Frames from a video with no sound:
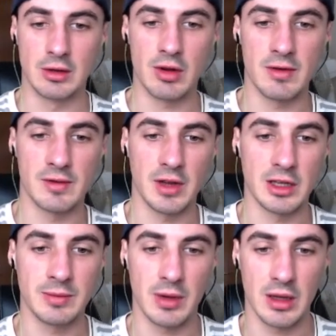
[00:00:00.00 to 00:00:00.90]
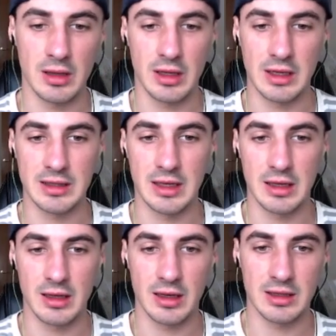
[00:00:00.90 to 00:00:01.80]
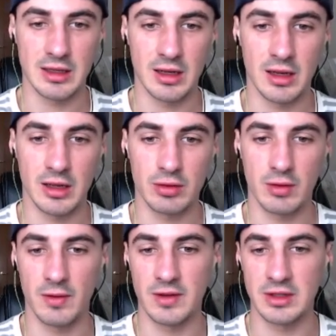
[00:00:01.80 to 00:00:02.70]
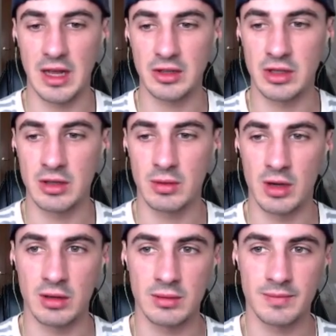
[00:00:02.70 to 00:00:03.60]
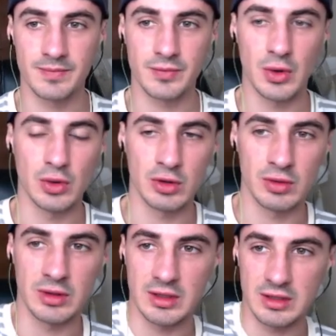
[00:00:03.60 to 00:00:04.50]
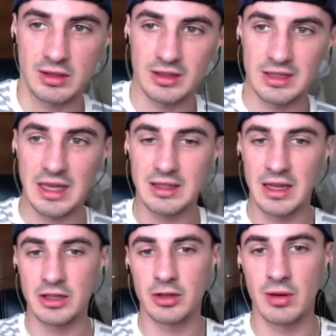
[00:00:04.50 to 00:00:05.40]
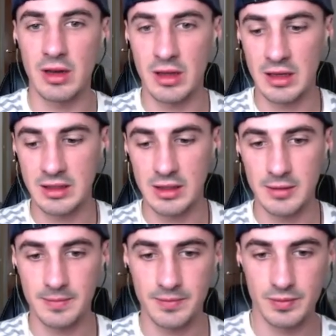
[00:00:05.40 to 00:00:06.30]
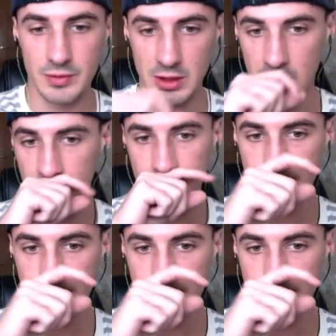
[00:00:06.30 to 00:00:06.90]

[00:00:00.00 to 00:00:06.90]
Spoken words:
Griffith does, but like I said earlier, Griffith isn't actually the one ordering this assassination or anything, is he? So,